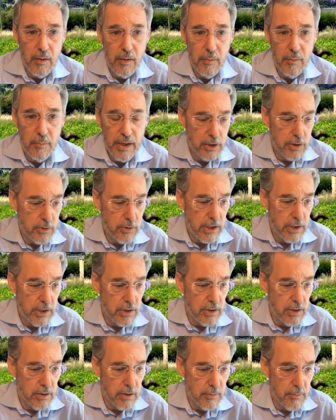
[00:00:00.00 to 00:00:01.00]

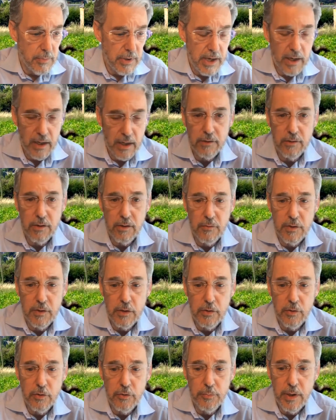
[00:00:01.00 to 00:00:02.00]
penetration by electric vehicles,